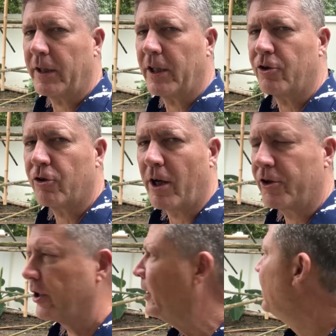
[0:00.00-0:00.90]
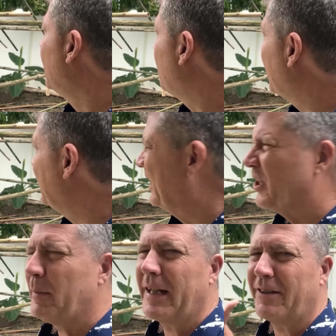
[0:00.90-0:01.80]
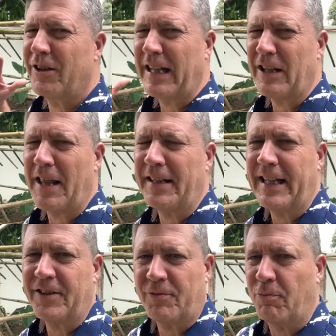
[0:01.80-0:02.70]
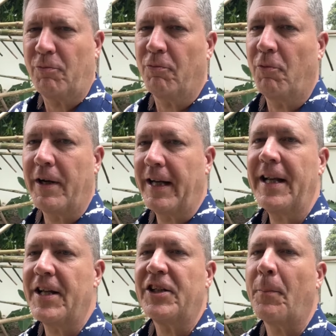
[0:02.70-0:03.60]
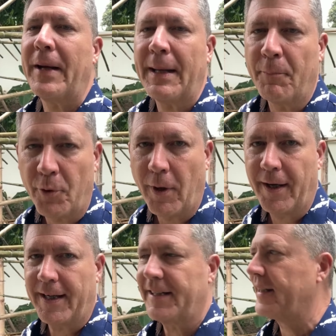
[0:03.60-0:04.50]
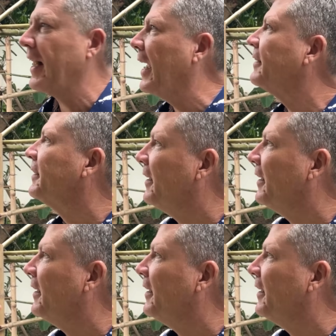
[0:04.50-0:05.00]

in construction, but I think that's what it is. It's a bamboo hut. It's not